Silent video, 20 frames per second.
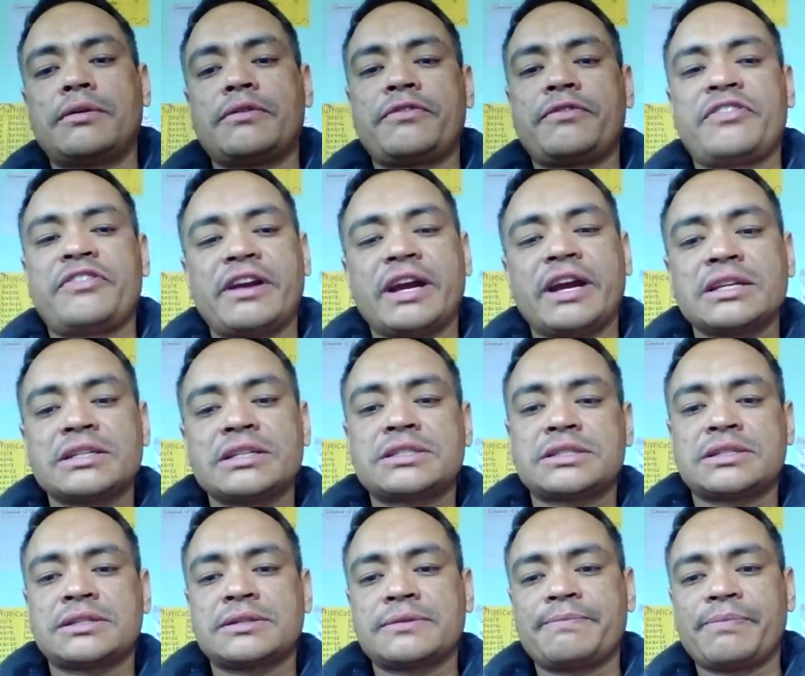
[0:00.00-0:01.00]

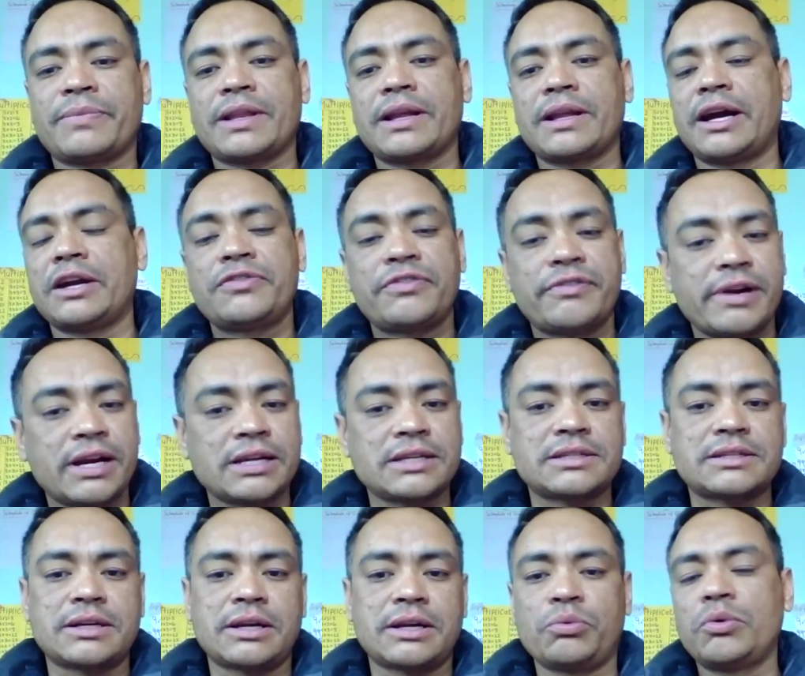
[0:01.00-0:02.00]
friends, guide
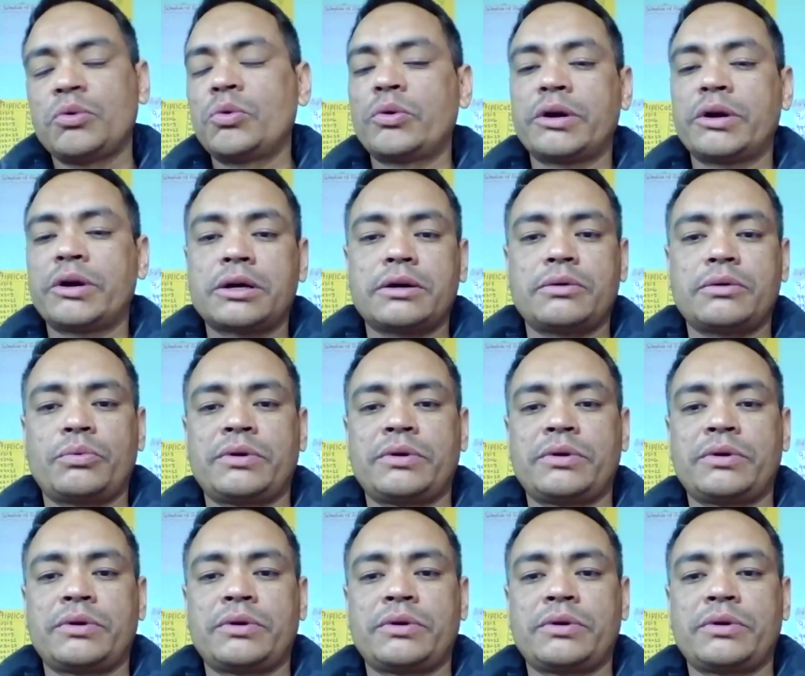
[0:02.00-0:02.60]
friends, like we were